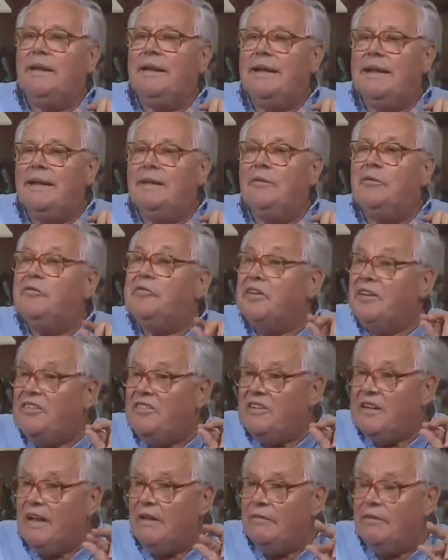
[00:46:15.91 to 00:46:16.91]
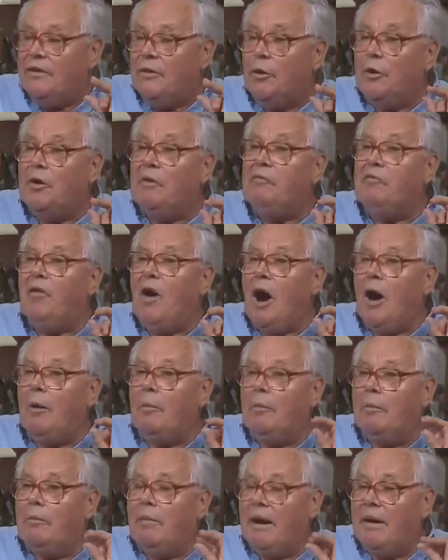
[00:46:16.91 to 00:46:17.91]
in Friesland on a farm,
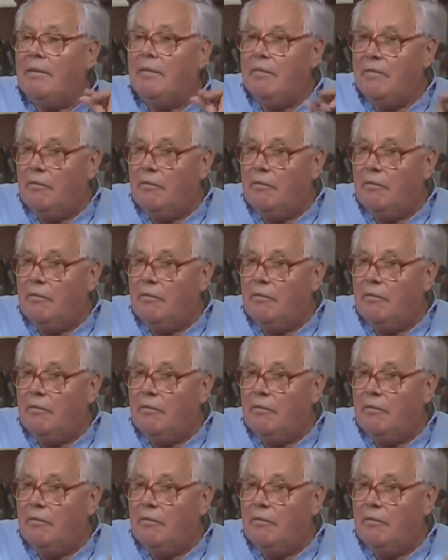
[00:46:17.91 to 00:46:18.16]
my